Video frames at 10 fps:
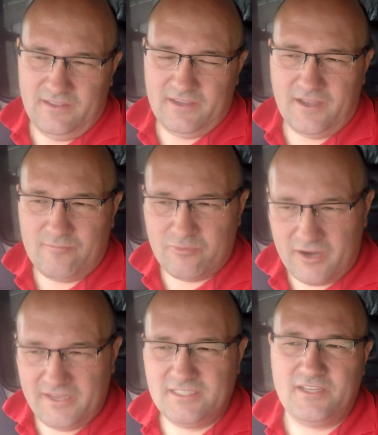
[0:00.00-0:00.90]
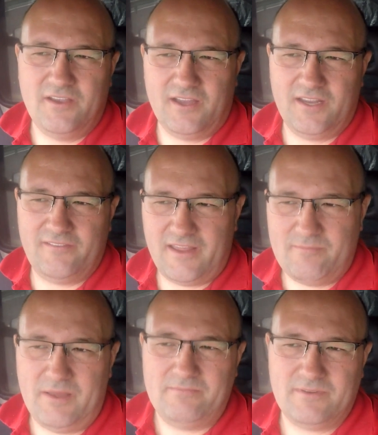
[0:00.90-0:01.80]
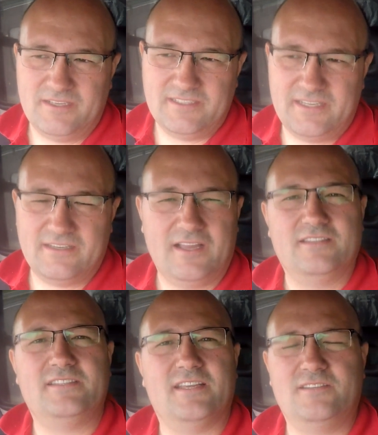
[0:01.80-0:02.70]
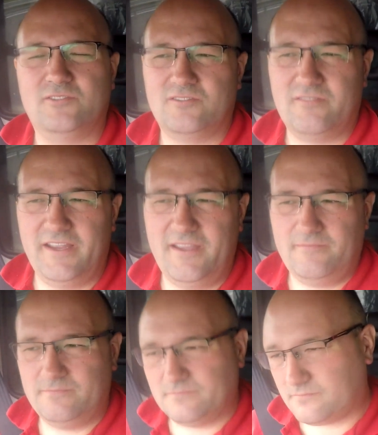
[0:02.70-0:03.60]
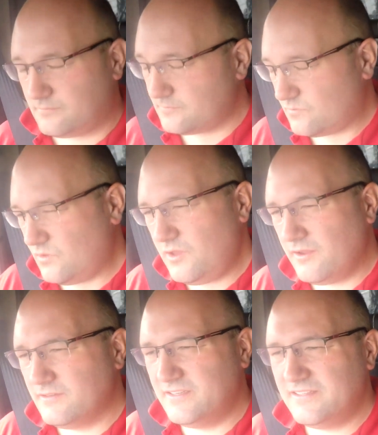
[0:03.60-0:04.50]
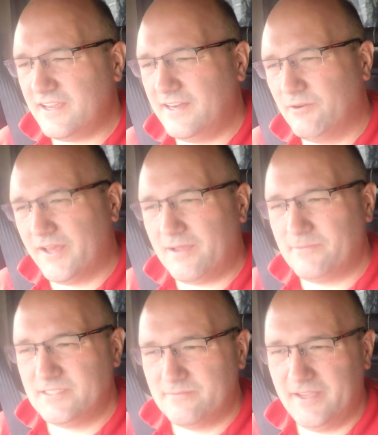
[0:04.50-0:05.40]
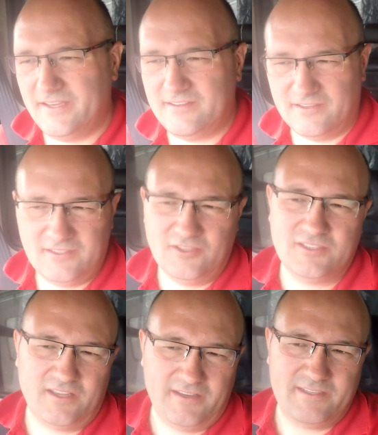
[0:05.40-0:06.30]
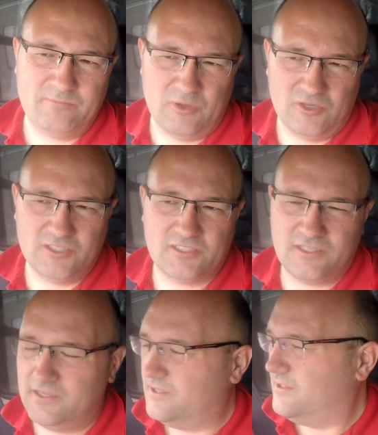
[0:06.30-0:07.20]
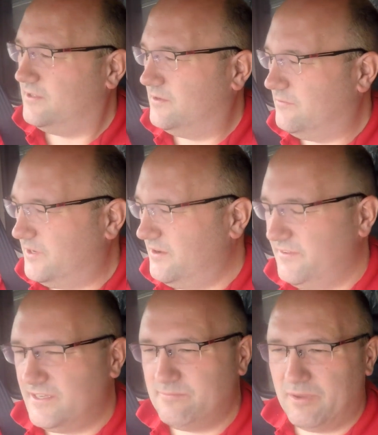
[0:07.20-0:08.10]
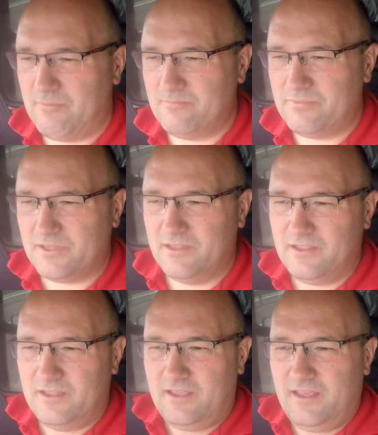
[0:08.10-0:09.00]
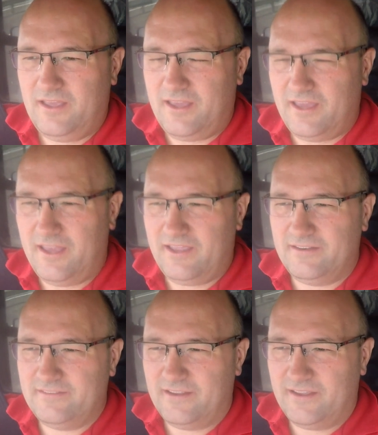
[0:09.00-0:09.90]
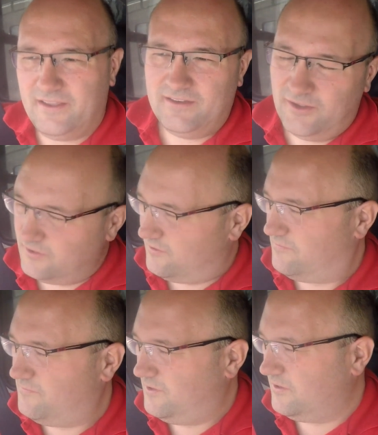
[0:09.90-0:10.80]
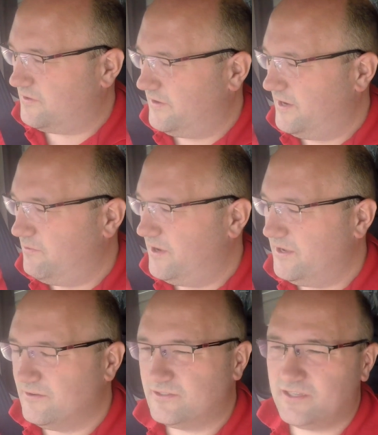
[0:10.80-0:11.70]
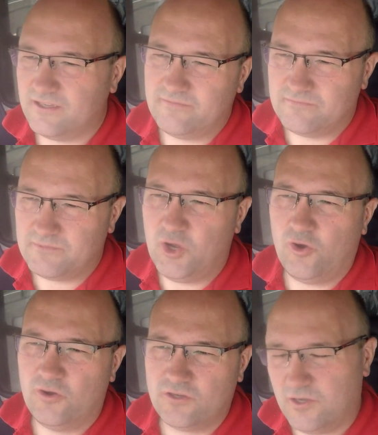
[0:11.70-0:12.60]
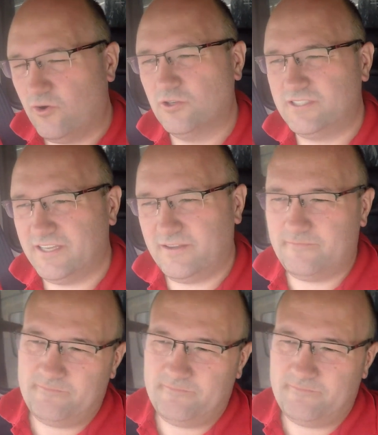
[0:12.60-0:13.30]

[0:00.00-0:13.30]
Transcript: can't brake too hard over that bump because it unsettles the rear. That's exactly what happened to me. So I was alongside this Porsche, went over this bump and locked the rear wheels, caught it,